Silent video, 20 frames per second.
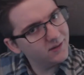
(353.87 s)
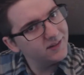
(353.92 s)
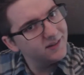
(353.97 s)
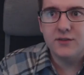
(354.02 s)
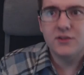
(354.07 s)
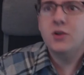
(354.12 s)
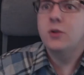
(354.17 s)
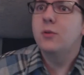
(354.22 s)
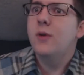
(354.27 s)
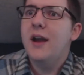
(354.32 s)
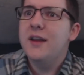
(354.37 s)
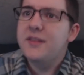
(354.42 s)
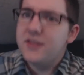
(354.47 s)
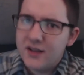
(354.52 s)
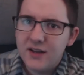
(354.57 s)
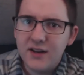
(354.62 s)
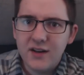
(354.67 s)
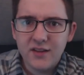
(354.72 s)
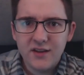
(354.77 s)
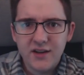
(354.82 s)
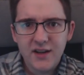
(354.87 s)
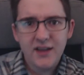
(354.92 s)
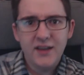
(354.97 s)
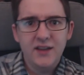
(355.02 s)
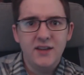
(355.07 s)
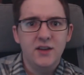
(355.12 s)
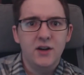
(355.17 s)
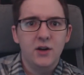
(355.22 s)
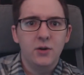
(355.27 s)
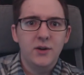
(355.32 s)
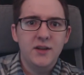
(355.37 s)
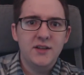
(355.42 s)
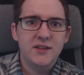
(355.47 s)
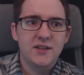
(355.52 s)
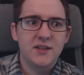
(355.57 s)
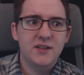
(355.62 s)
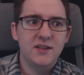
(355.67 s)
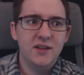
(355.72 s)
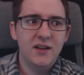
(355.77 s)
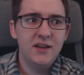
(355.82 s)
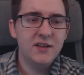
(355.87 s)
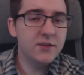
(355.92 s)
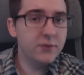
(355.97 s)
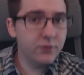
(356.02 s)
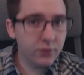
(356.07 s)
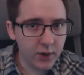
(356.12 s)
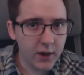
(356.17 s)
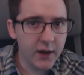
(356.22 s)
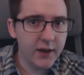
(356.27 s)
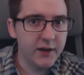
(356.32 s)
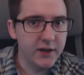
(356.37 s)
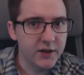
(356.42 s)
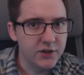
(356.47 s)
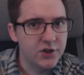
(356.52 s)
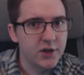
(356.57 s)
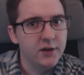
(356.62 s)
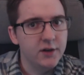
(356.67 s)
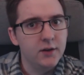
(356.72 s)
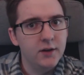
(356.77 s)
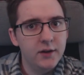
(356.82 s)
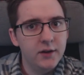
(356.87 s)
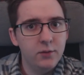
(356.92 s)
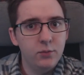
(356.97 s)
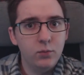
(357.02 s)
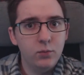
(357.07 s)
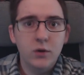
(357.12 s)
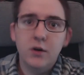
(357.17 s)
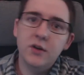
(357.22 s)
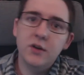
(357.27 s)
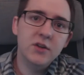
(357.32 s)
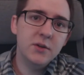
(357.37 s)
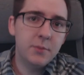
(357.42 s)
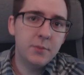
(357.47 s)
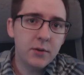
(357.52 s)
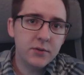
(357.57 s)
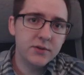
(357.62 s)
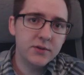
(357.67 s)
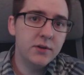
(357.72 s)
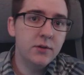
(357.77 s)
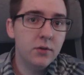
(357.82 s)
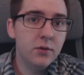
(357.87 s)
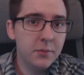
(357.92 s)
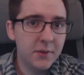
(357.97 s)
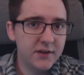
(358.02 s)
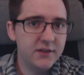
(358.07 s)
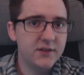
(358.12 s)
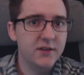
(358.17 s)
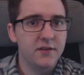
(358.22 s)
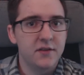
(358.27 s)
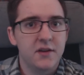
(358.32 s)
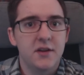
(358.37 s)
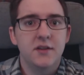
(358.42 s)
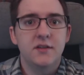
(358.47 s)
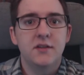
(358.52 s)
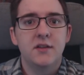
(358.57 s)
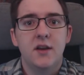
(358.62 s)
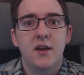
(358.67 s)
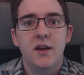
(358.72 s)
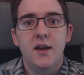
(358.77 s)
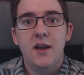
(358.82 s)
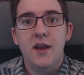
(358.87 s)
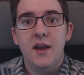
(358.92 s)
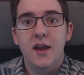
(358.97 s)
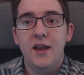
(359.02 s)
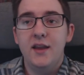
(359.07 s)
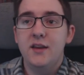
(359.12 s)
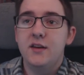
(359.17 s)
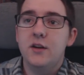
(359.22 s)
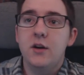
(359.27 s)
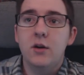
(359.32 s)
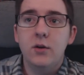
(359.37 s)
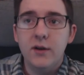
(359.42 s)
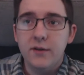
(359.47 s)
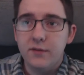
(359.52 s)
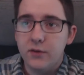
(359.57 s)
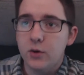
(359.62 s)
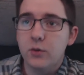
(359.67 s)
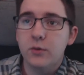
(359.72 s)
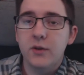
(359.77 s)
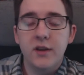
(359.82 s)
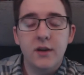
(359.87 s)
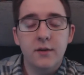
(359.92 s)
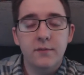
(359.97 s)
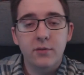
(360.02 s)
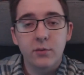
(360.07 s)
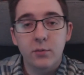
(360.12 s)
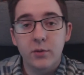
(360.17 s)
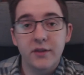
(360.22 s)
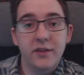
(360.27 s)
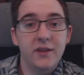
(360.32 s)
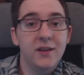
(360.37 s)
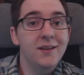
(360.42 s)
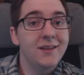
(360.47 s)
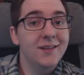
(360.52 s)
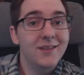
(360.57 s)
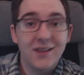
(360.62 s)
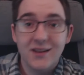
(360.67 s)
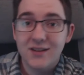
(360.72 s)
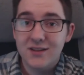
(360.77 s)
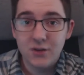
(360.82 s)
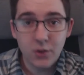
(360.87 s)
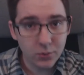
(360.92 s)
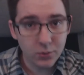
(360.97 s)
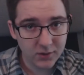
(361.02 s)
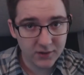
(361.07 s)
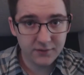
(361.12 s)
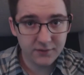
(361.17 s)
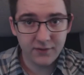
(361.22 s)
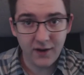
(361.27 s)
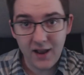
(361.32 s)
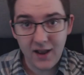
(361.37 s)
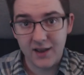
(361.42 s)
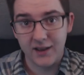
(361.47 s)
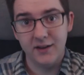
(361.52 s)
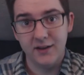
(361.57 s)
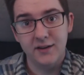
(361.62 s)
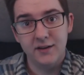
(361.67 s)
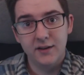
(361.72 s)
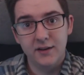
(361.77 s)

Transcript: So at the end of the day, it's a variety channel, and we're supposed to do a mix of things. And, if you only come for one thing, that's totally fine.